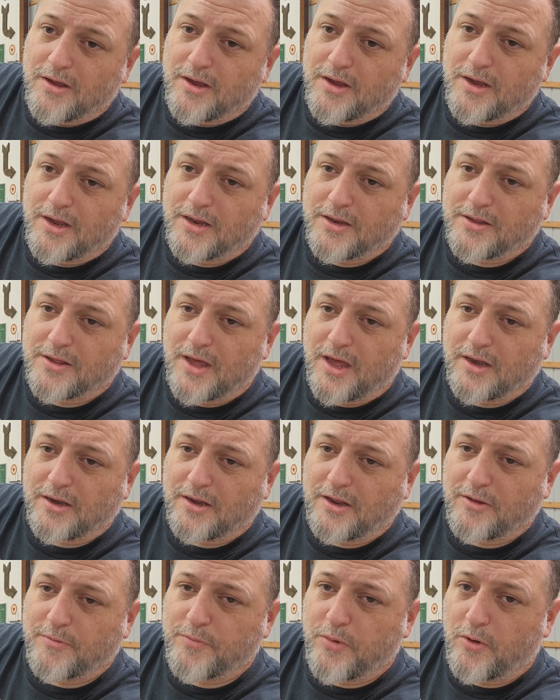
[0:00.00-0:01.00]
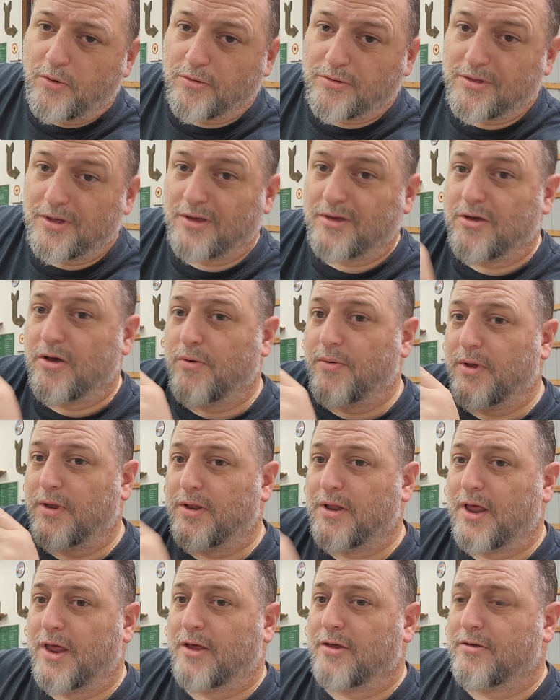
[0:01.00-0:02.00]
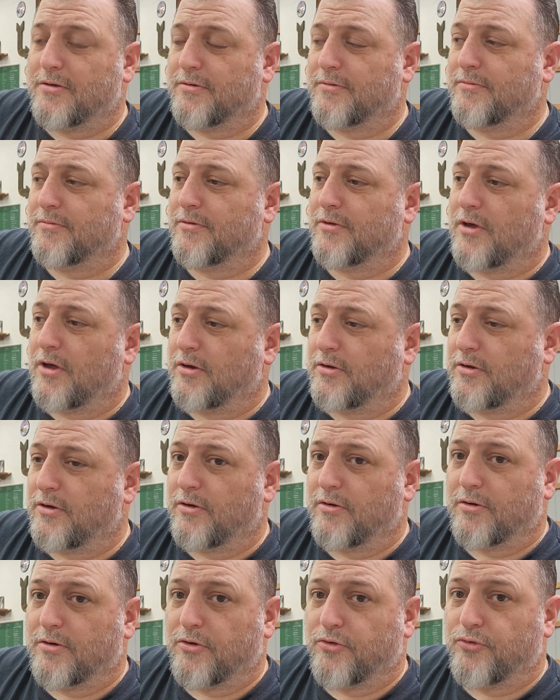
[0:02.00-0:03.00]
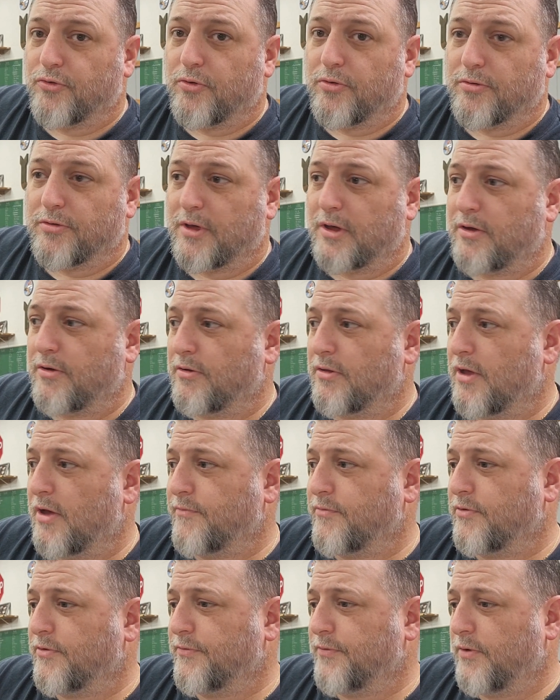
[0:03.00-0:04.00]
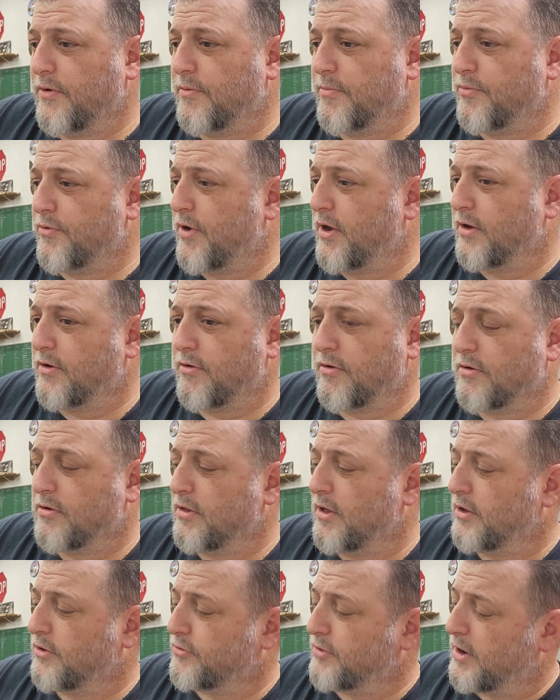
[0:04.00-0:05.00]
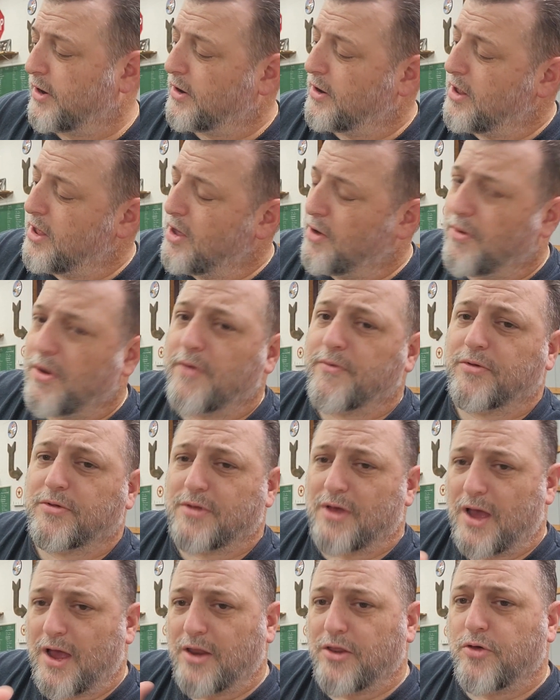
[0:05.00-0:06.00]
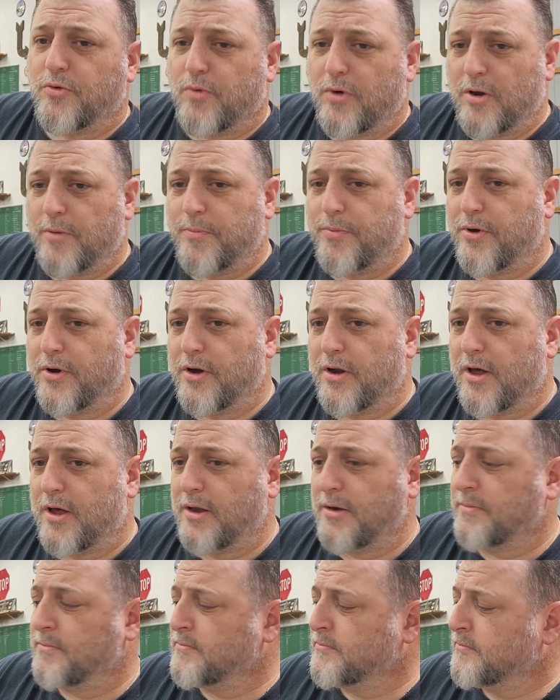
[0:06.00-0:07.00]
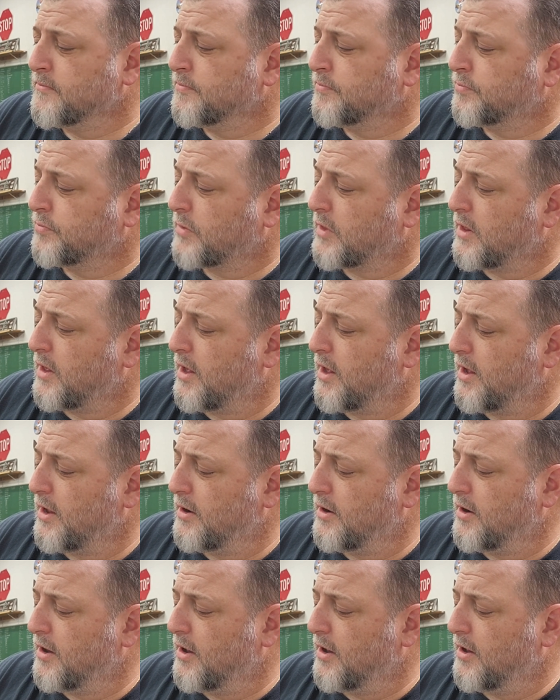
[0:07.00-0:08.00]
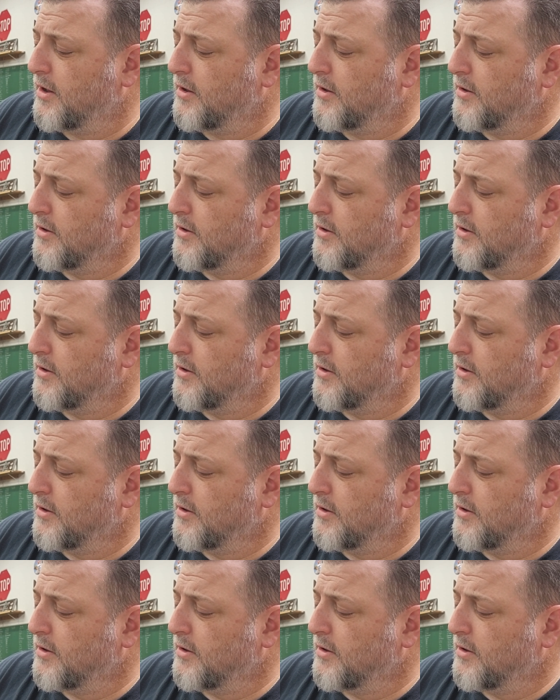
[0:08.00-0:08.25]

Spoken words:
it's got these bolts that go in like onto your controls, like your levers for your brake or your clutch, right? Whatever side you want to put it on. And that